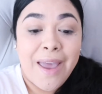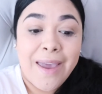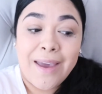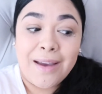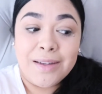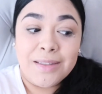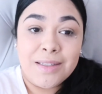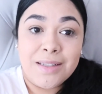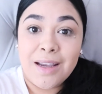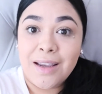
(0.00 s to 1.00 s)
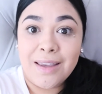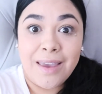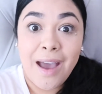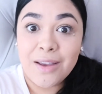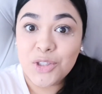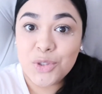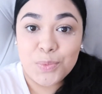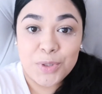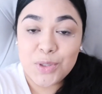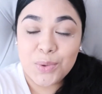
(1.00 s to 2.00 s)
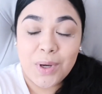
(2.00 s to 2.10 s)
And yeah, I just miss you